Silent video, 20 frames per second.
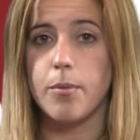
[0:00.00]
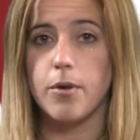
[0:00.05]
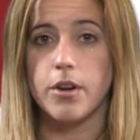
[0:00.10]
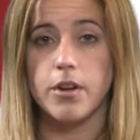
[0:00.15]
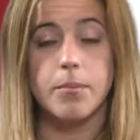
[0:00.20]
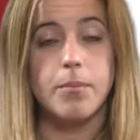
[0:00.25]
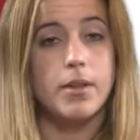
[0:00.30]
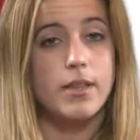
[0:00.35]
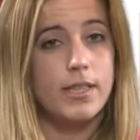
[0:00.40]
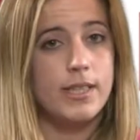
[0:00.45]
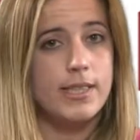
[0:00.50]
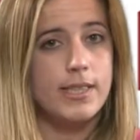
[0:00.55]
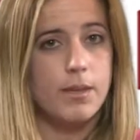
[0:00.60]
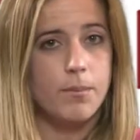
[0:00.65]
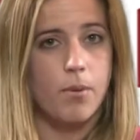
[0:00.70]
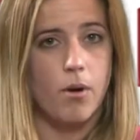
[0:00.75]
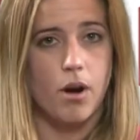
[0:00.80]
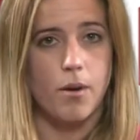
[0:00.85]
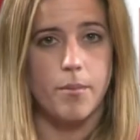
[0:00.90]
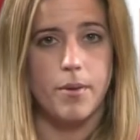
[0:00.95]
Bergen Police
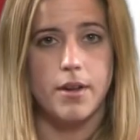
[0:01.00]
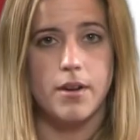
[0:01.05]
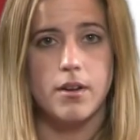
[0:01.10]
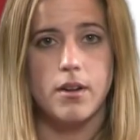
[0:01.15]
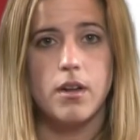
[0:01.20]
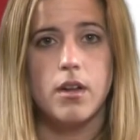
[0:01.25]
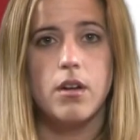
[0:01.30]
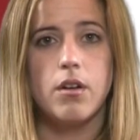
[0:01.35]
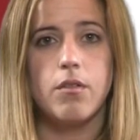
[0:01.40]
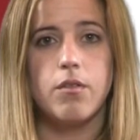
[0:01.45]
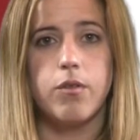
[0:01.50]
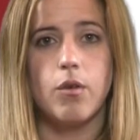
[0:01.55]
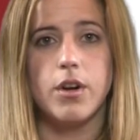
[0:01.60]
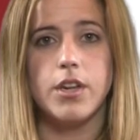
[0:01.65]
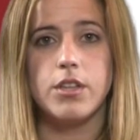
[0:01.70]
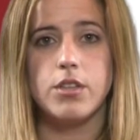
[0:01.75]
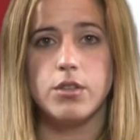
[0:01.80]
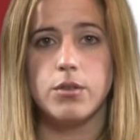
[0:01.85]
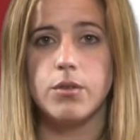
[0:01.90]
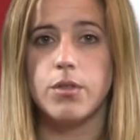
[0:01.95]
Department,
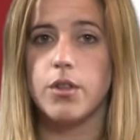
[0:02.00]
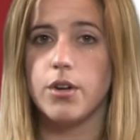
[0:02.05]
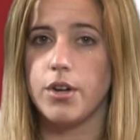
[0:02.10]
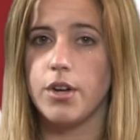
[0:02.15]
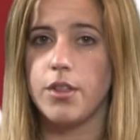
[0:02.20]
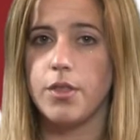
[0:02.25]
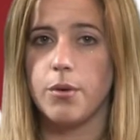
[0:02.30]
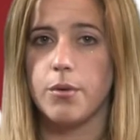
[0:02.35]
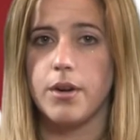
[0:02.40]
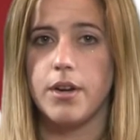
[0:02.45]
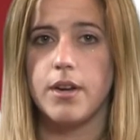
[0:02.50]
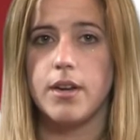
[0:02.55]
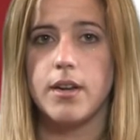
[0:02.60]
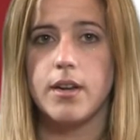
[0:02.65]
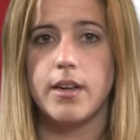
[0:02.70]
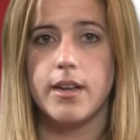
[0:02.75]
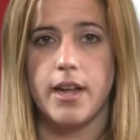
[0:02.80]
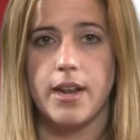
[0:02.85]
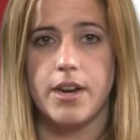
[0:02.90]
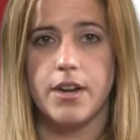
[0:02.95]
4233
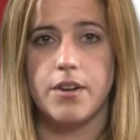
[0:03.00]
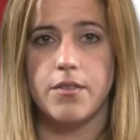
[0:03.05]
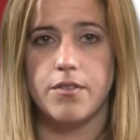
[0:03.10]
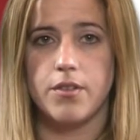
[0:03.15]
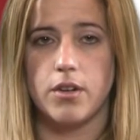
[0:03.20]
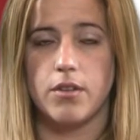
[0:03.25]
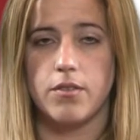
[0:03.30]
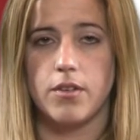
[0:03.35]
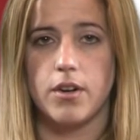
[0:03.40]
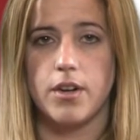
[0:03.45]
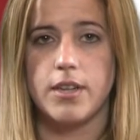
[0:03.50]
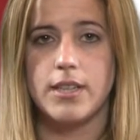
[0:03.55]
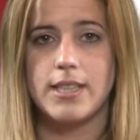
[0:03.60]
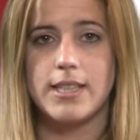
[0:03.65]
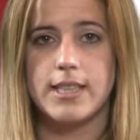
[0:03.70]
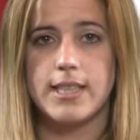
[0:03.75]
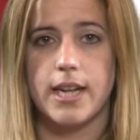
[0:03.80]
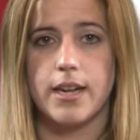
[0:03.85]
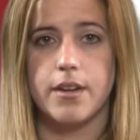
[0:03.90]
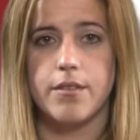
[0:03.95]
Kennedy Boulevard,
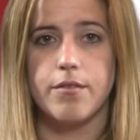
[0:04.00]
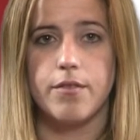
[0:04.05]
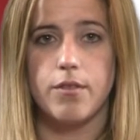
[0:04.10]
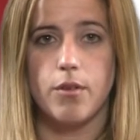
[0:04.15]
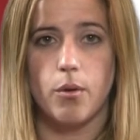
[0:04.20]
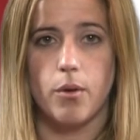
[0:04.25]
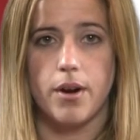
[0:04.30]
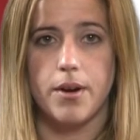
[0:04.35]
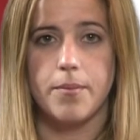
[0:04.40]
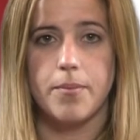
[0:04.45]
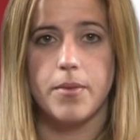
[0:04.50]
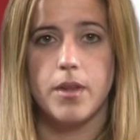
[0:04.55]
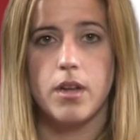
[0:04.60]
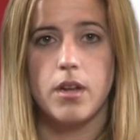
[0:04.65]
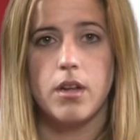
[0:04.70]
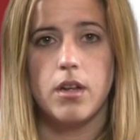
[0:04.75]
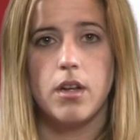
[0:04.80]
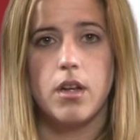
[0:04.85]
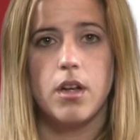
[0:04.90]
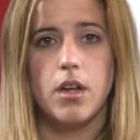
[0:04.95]
2nd floor,
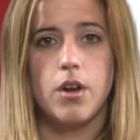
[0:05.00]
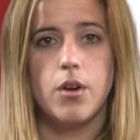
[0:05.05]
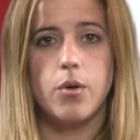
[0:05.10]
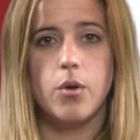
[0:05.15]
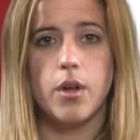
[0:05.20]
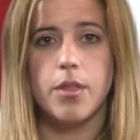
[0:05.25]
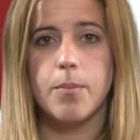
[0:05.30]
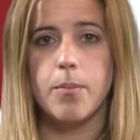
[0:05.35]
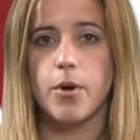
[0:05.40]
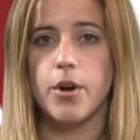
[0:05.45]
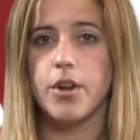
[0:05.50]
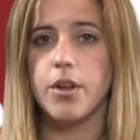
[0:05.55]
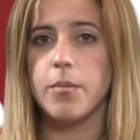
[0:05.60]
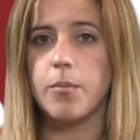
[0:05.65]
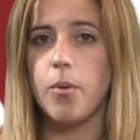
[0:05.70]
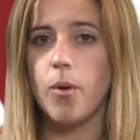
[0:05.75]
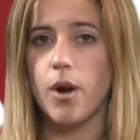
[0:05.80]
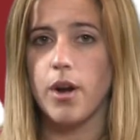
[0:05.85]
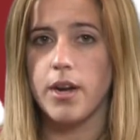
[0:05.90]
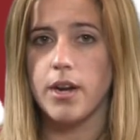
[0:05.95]
North
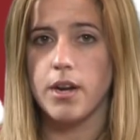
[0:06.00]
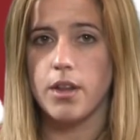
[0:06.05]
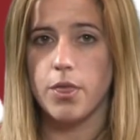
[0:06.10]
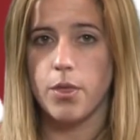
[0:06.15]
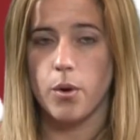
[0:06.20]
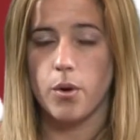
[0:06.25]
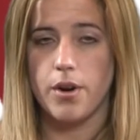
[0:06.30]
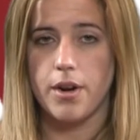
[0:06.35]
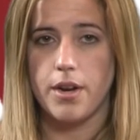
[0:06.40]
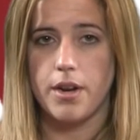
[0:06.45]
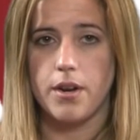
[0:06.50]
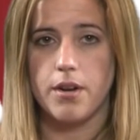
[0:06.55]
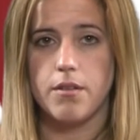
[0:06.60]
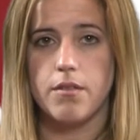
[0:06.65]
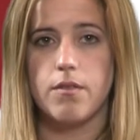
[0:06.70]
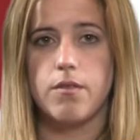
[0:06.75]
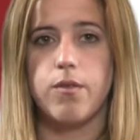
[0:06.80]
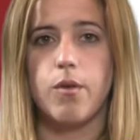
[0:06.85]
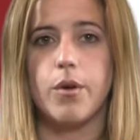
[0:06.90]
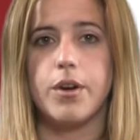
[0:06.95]
Bergen Parking Authority,
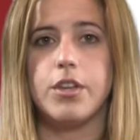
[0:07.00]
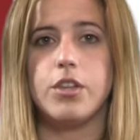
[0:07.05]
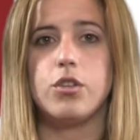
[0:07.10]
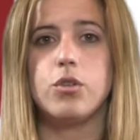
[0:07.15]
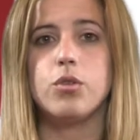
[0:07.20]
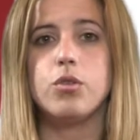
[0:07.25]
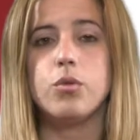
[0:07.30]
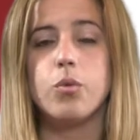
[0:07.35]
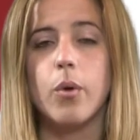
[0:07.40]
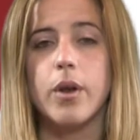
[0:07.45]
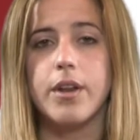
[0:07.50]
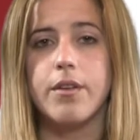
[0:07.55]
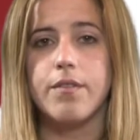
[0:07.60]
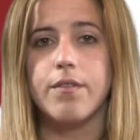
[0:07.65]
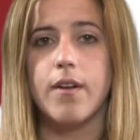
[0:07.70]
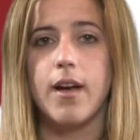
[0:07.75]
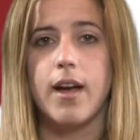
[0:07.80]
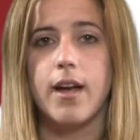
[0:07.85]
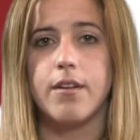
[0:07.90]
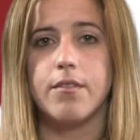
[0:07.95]

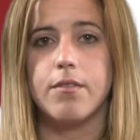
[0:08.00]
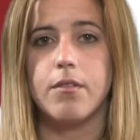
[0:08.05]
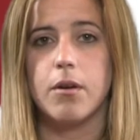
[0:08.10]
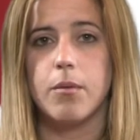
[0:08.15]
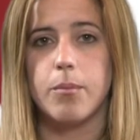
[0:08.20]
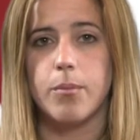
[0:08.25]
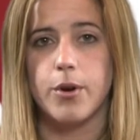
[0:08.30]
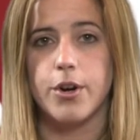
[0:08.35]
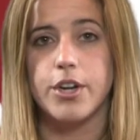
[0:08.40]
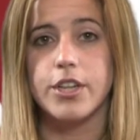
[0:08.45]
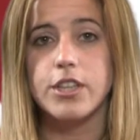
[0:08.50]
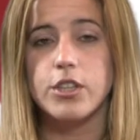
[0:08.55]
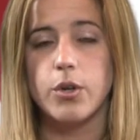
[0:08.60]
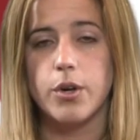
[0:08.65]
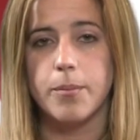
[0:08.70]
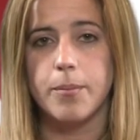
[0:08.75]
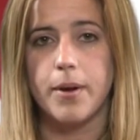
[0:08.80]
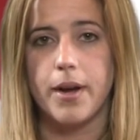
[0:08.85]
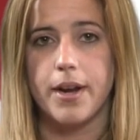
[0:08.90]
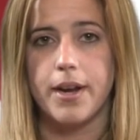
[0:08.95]
4225 Bergen
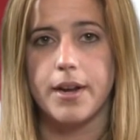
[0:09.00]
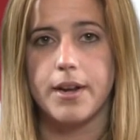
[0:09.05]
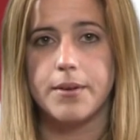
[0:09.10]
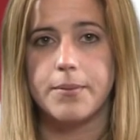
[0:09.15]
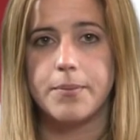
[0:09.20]
Turnpike,